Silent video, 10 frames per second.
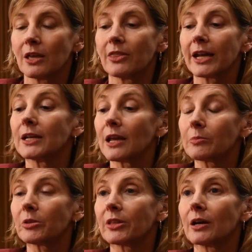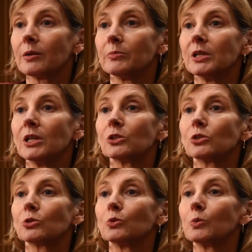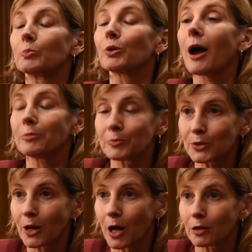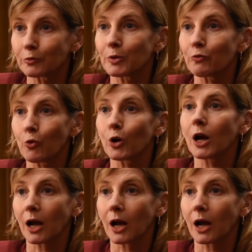that enable them to problem solve before